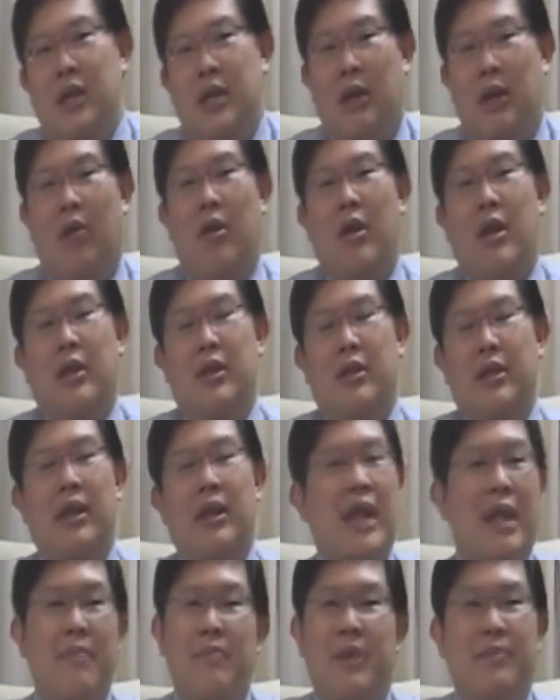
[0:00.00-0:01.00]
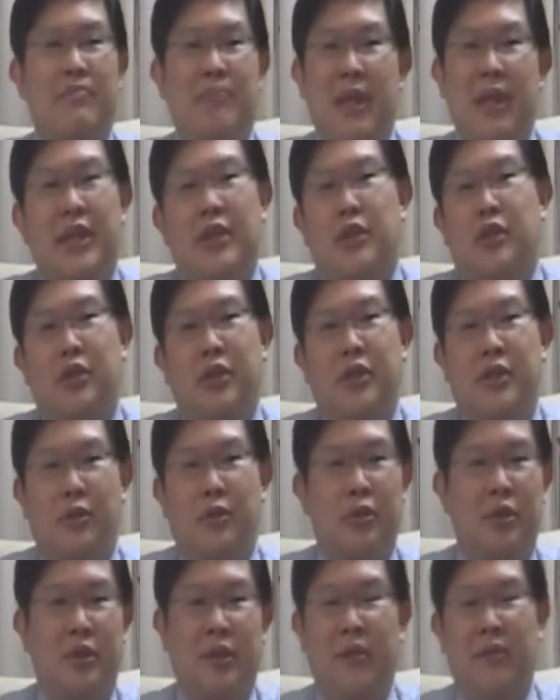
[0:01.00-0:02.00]
Now, there can be many injuries
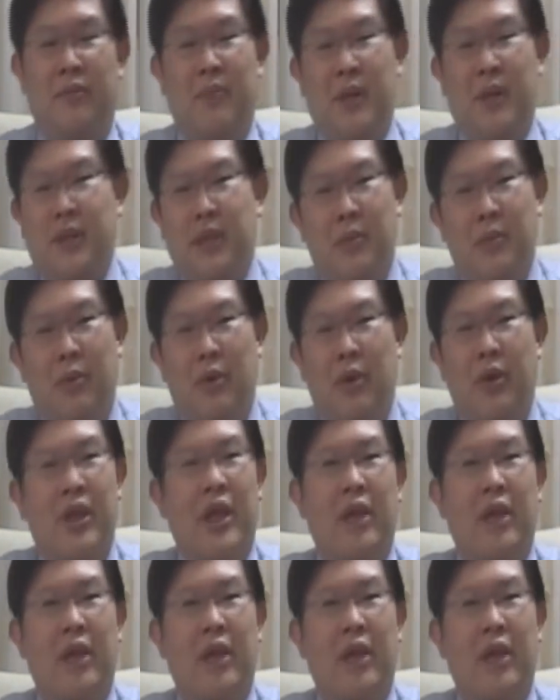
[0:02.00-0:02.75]
associated with basketball.